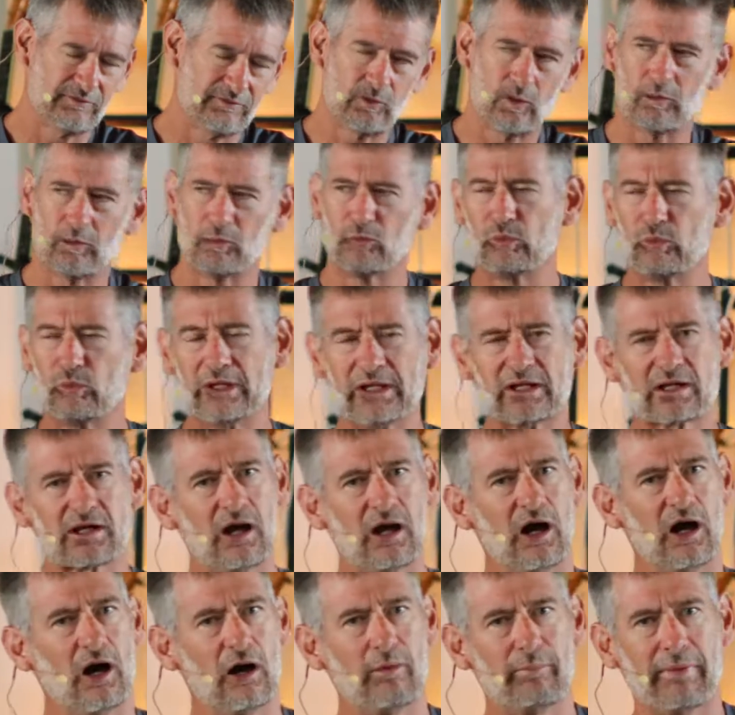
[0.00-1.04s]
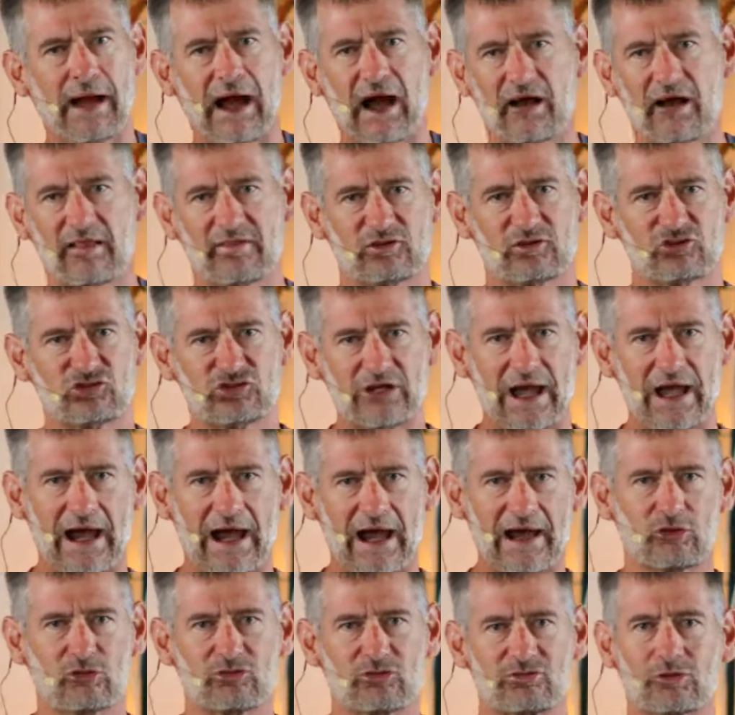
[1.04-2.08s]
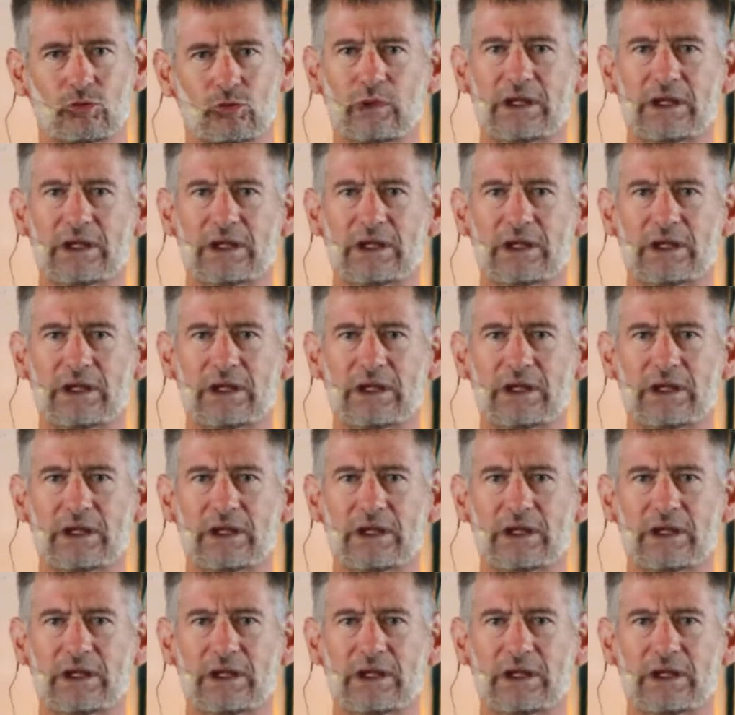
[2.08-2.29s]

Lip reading: But when we come out of the shadows, that